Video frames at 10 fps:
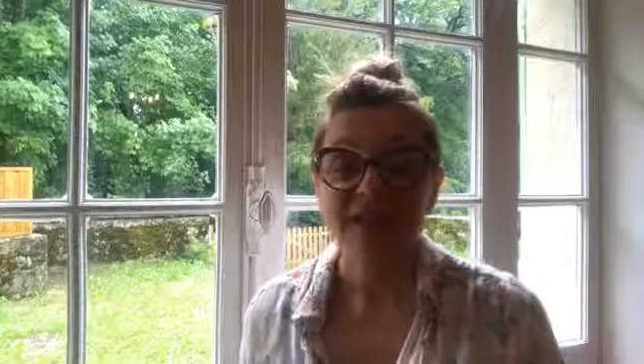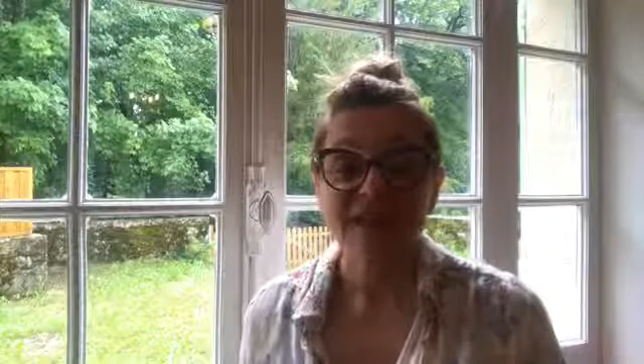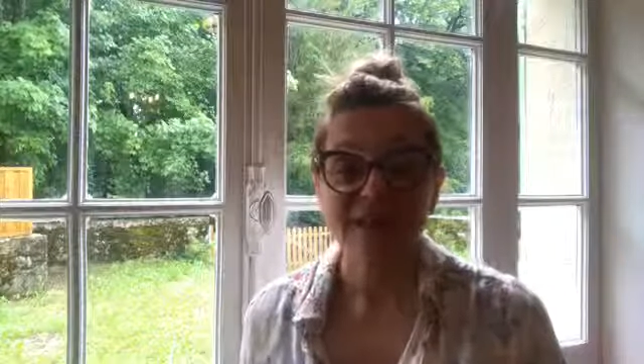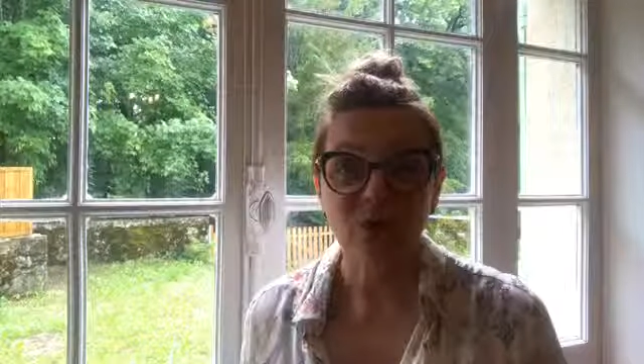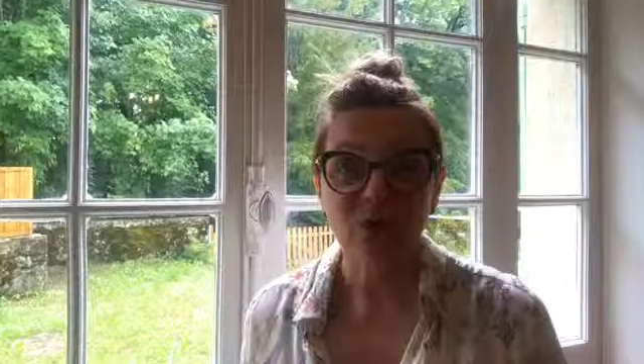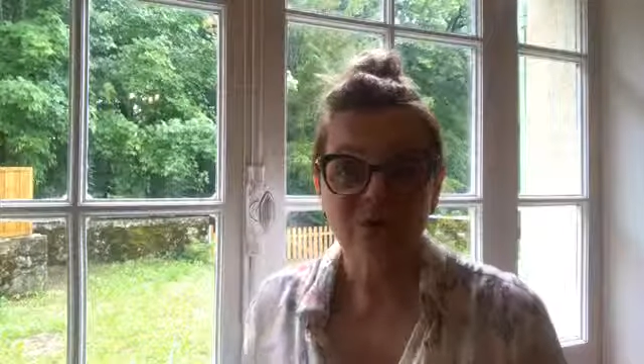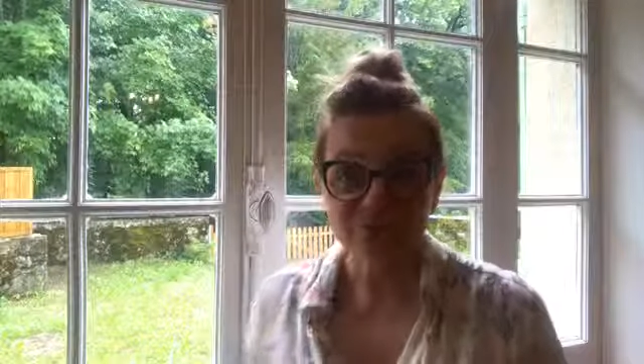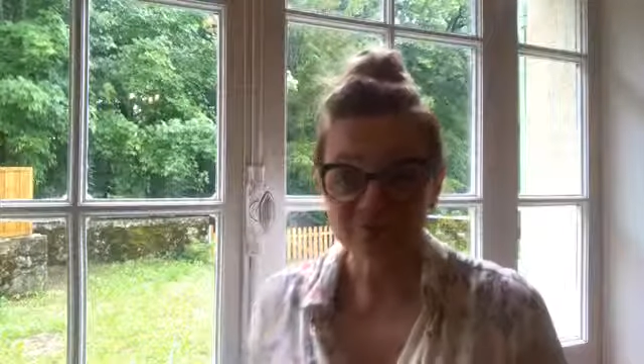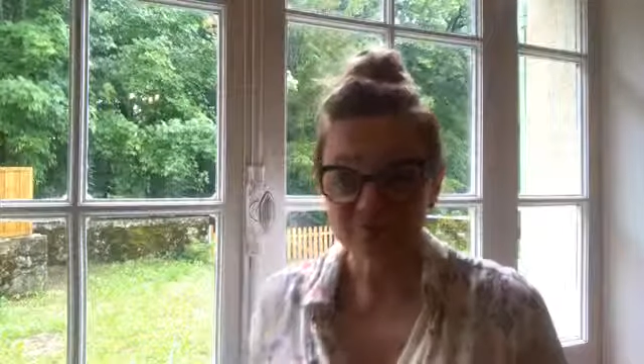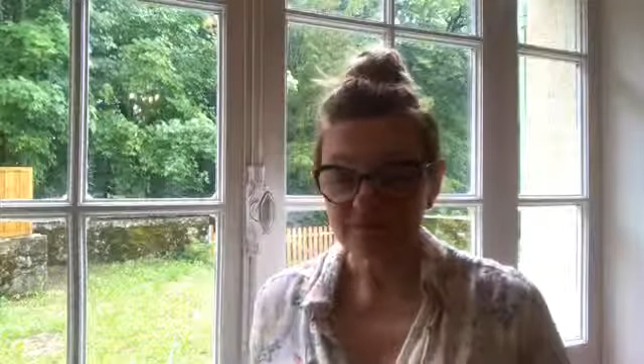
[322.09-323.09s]
So
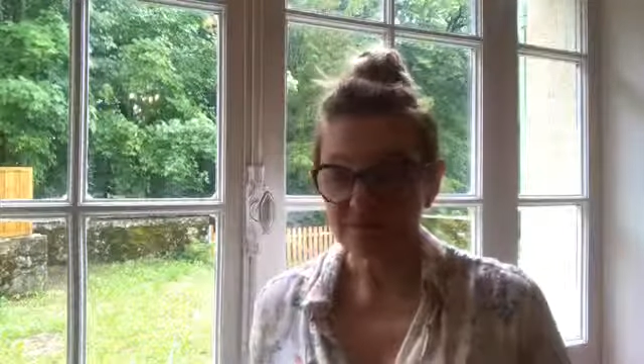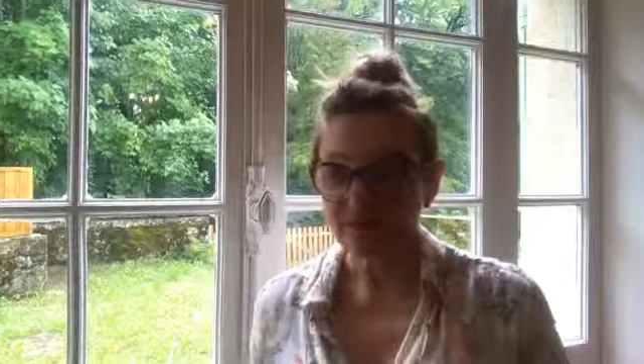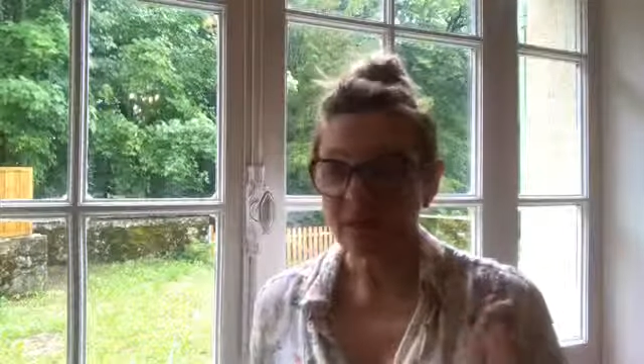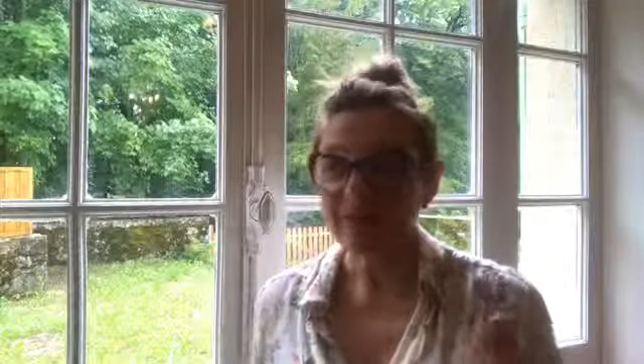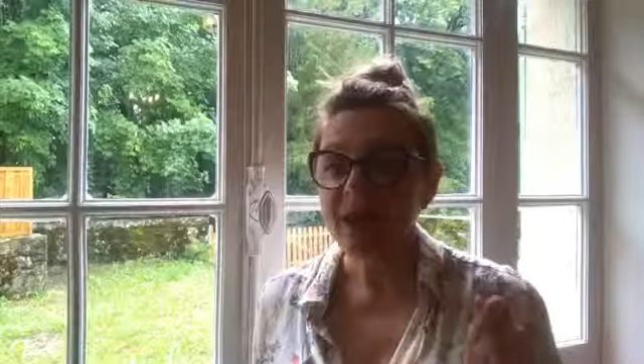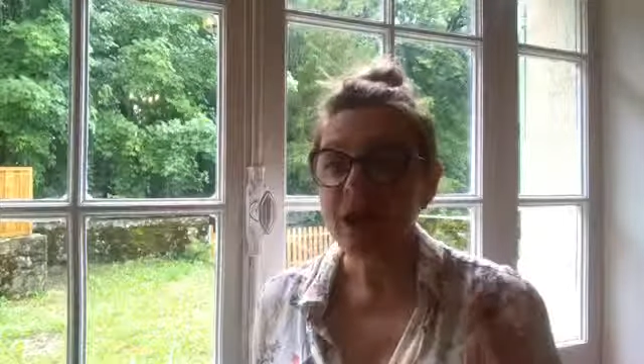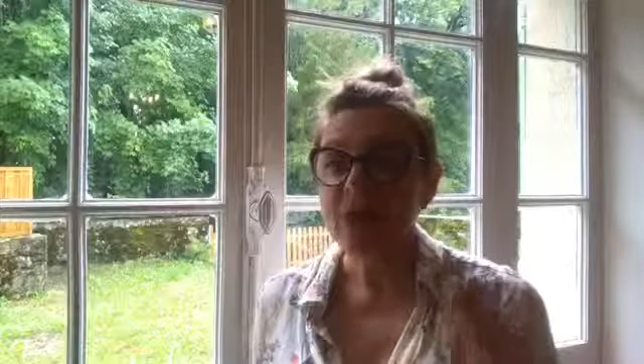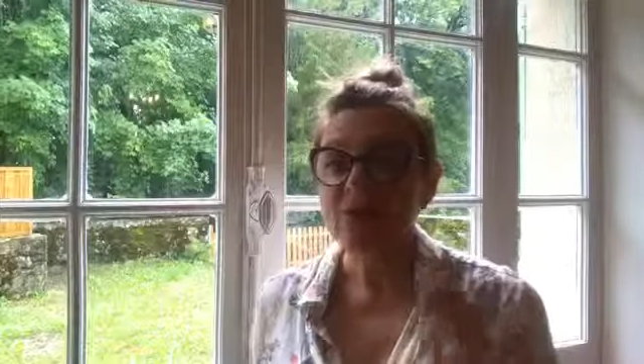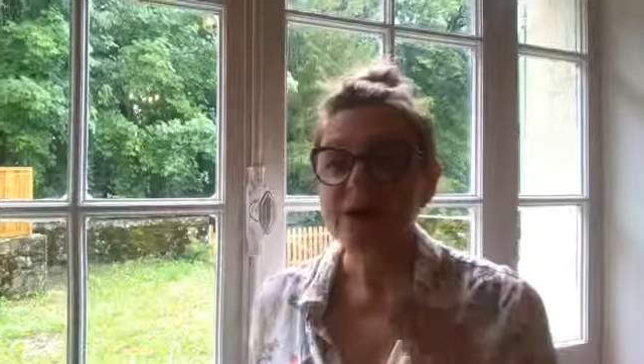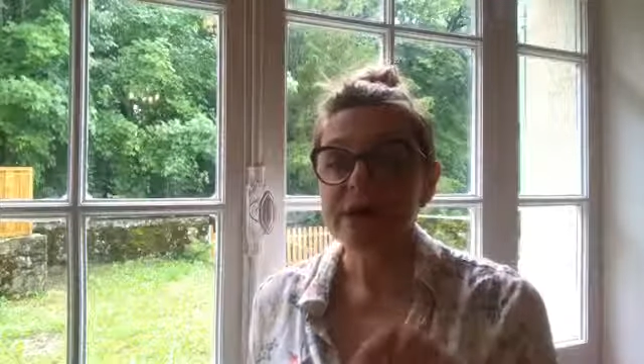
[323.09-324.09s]

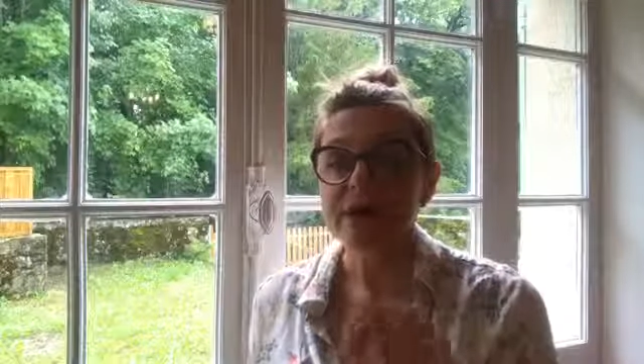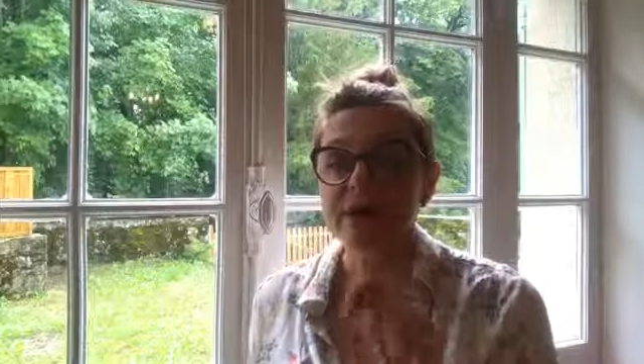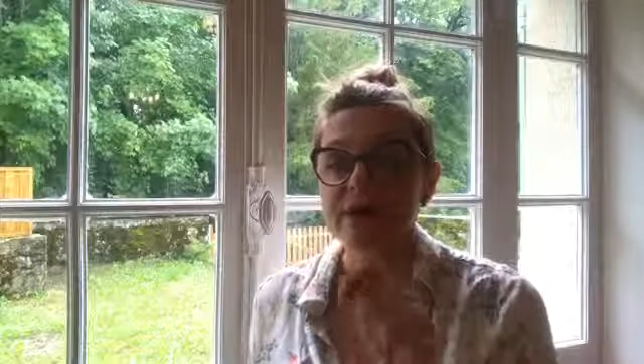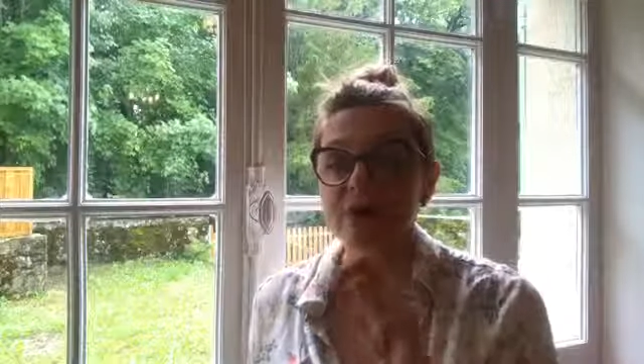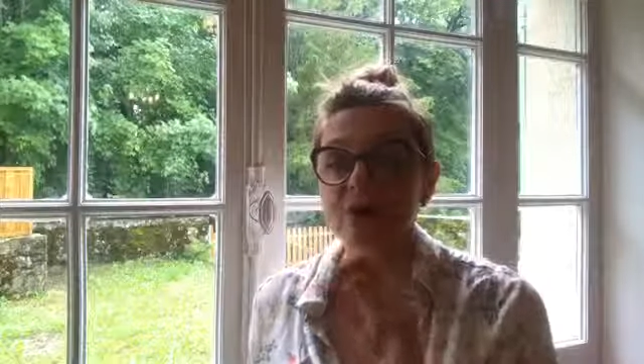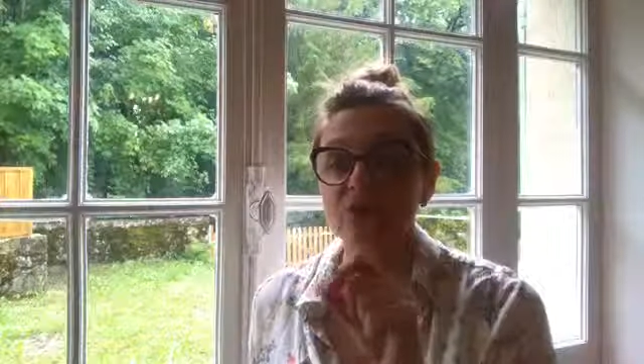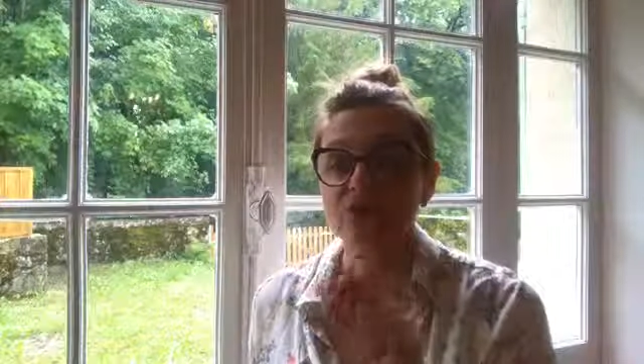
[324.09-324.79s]
now you